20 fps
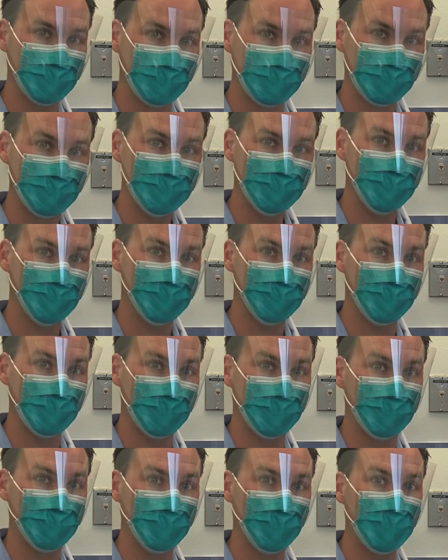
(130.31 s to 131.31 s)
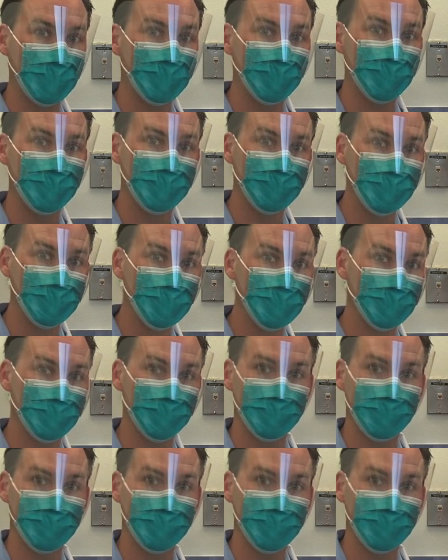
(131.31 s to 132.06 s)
inserted at greater Newton